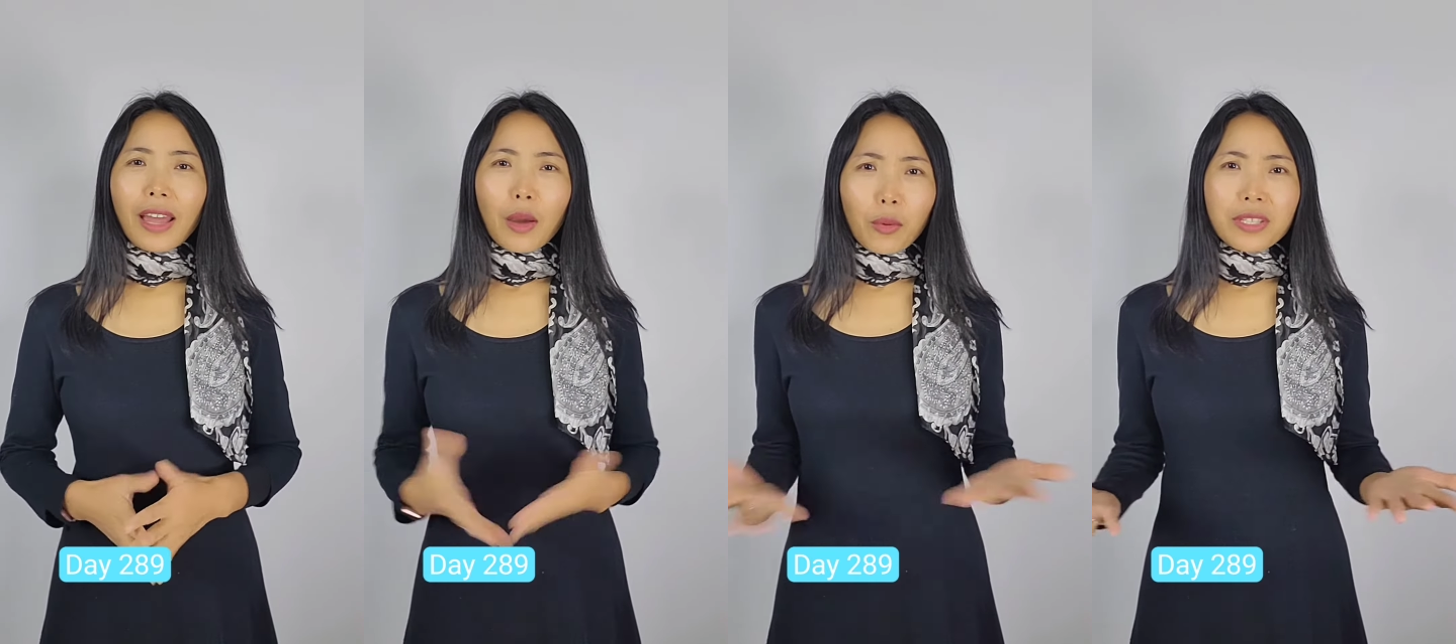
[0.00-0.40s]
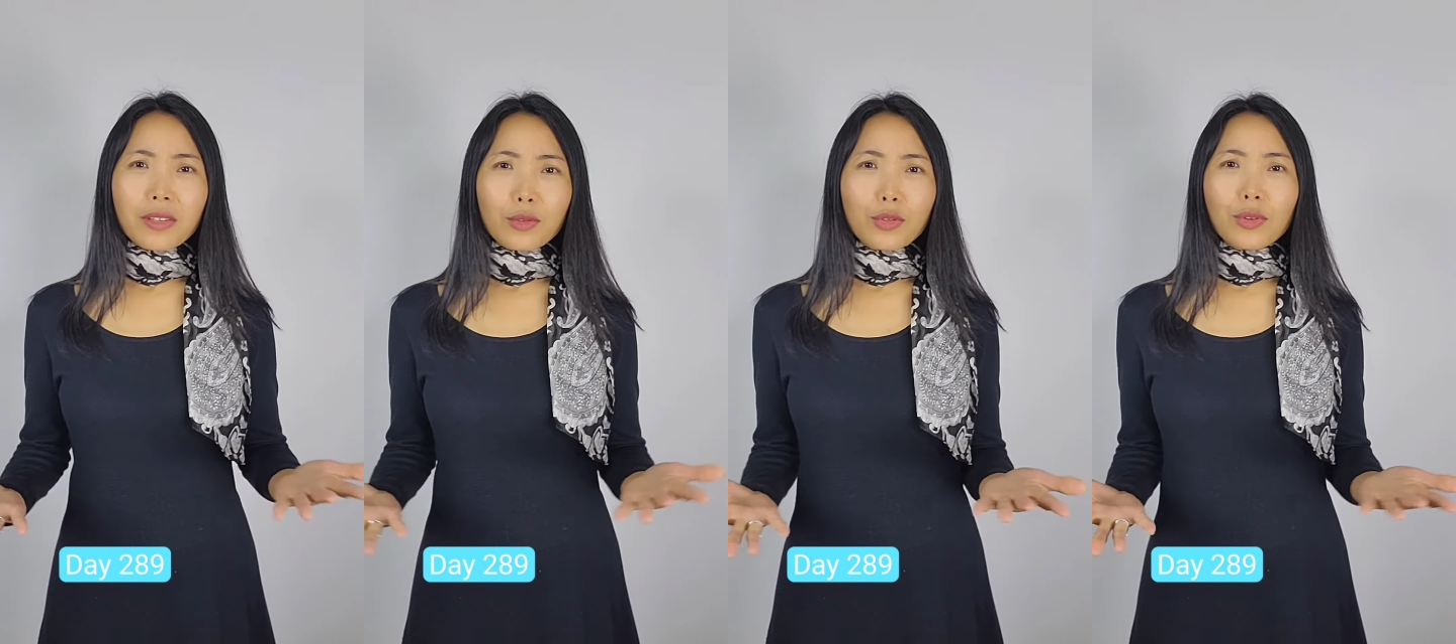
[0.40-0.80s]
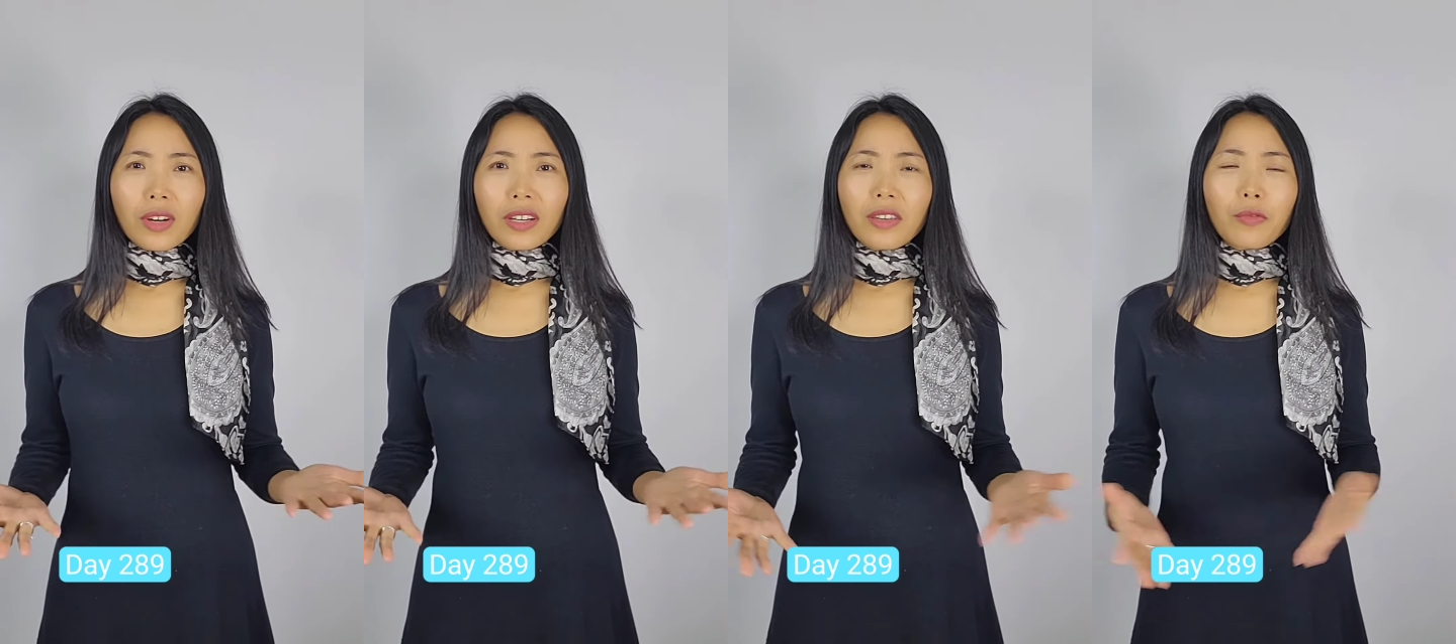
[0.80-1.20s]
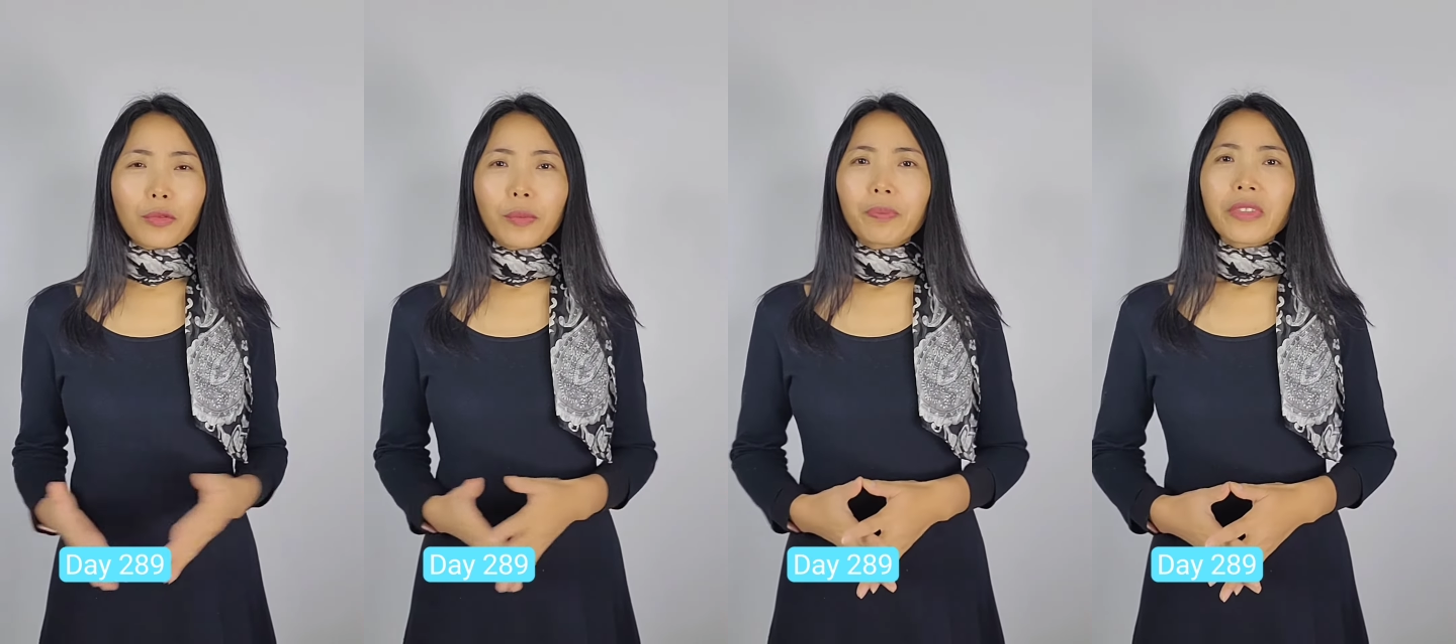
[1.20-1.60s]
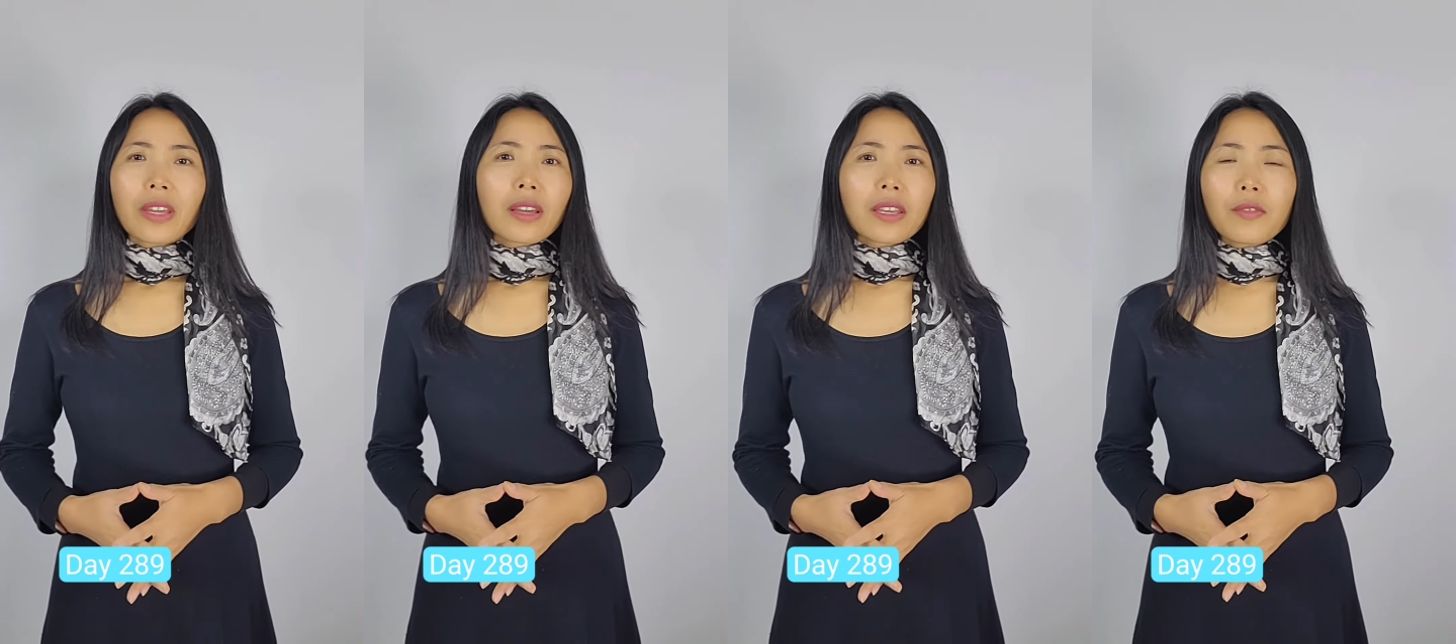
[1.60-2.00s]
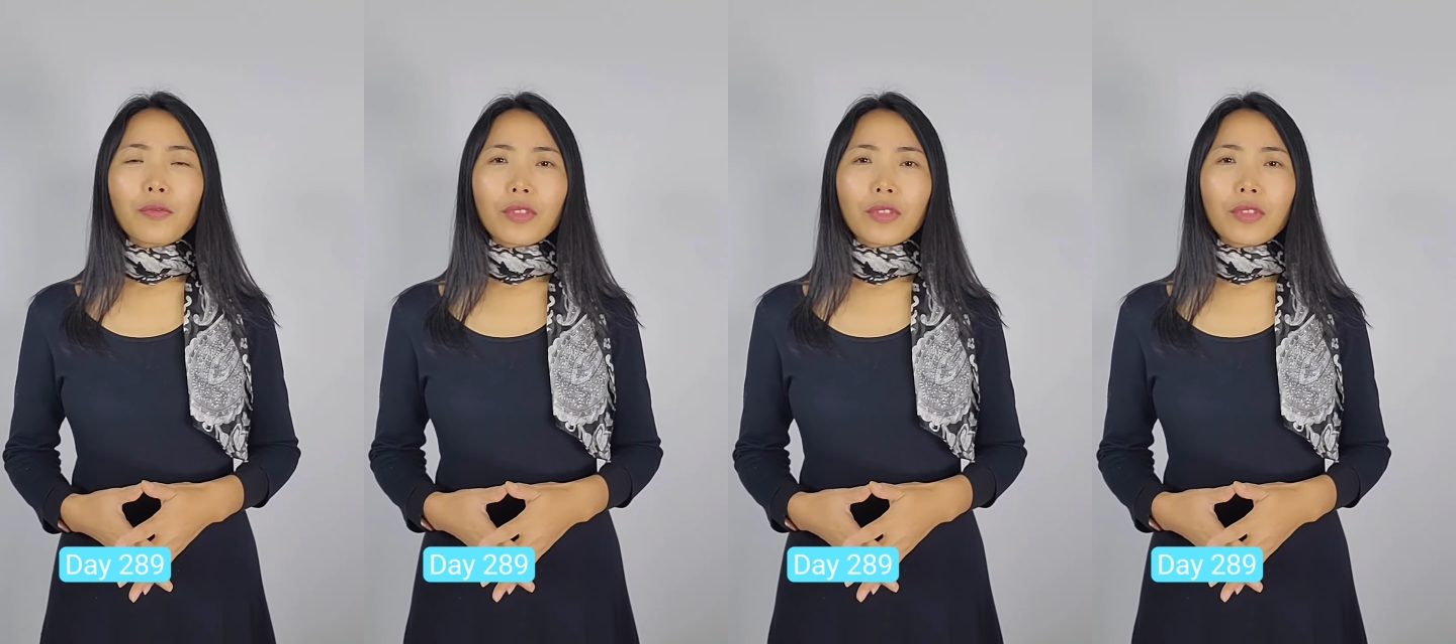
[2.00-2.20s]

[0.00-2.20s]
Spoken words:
I wasn't sure if